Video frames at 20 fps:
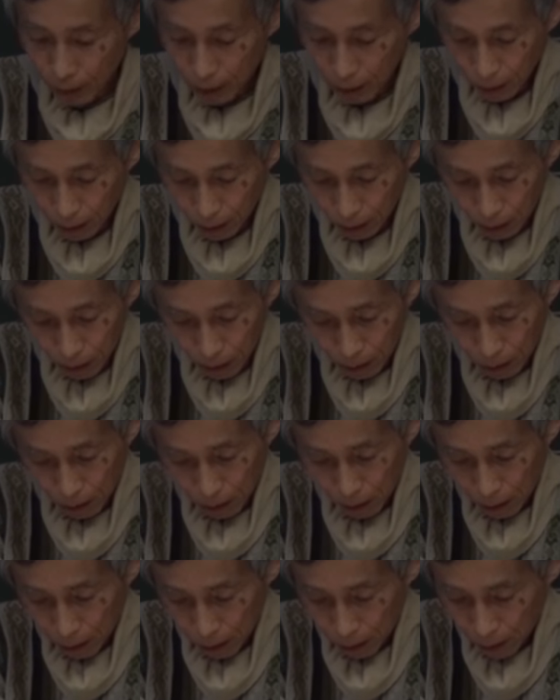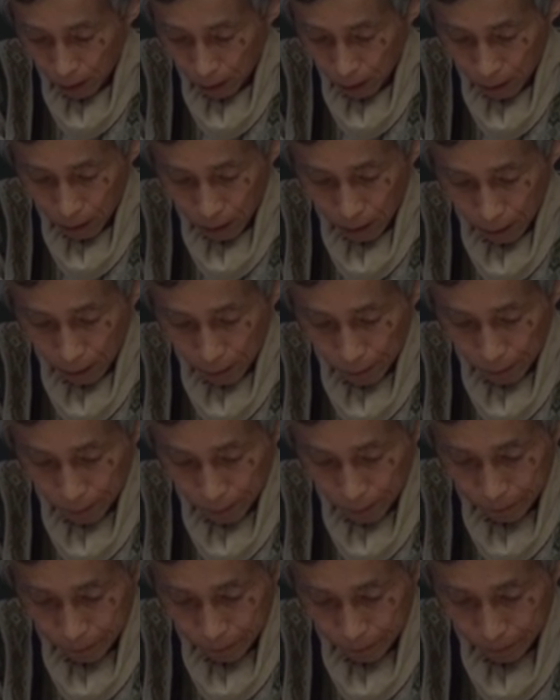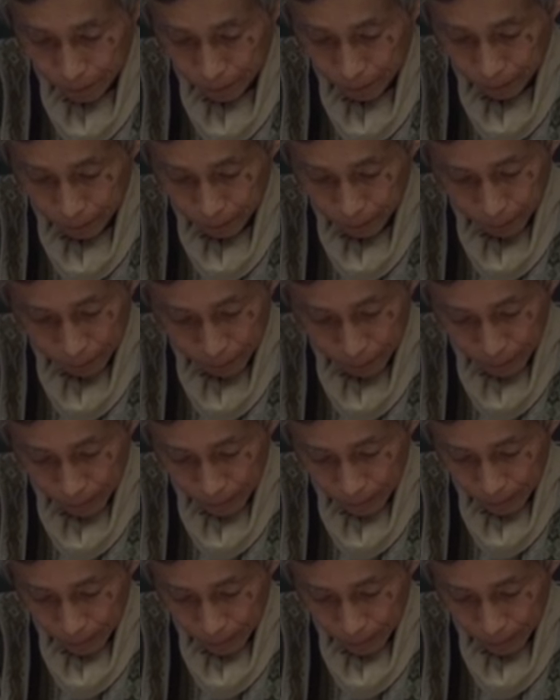Nobody speaks.